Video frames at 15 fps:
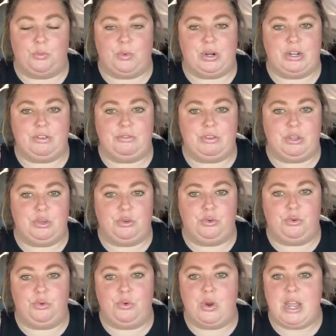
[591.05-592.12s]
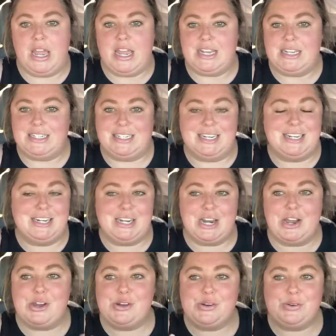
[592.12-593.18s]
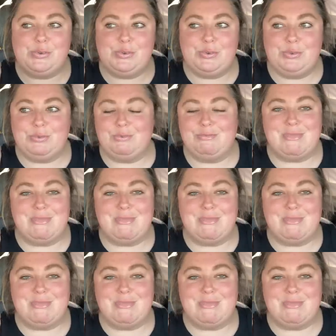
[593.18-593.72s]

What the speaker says: What if you didn't know